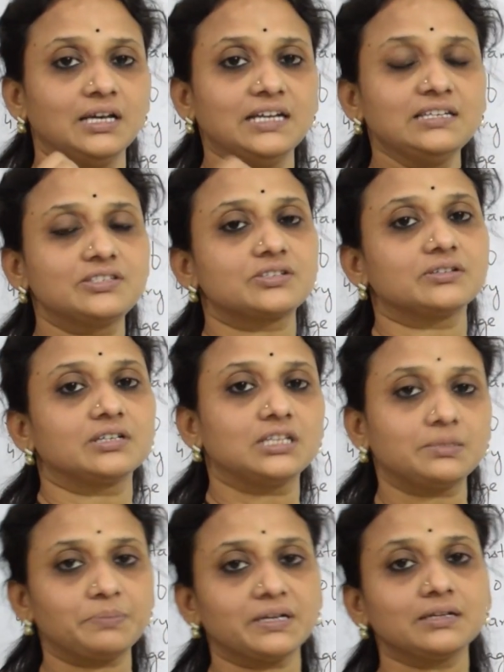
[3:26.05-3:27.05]
instant, at
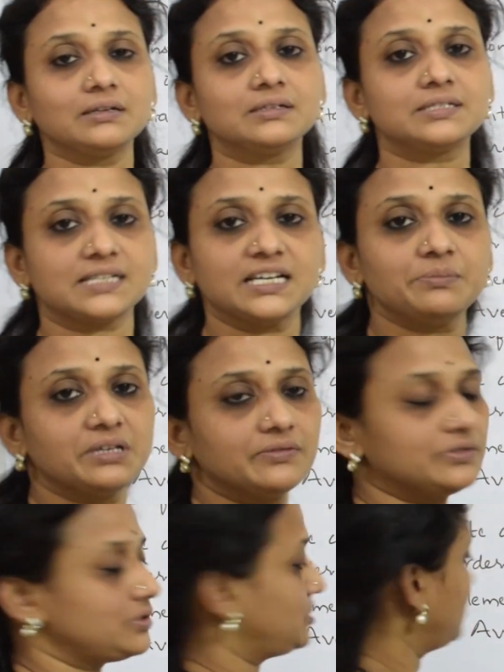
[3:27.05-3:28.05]
that particular time
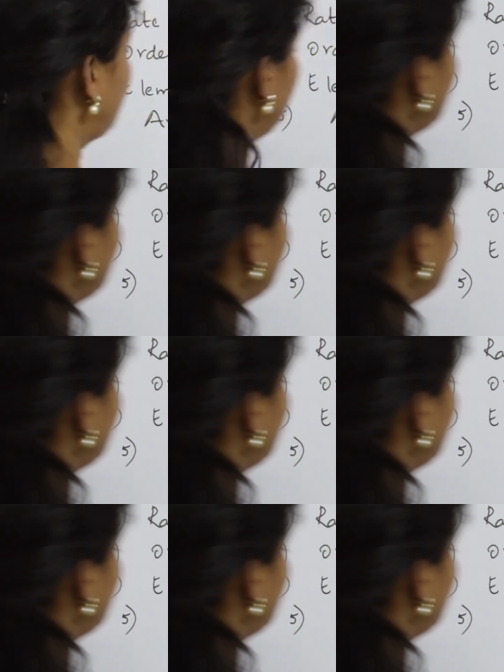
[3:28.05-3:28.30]
given to you?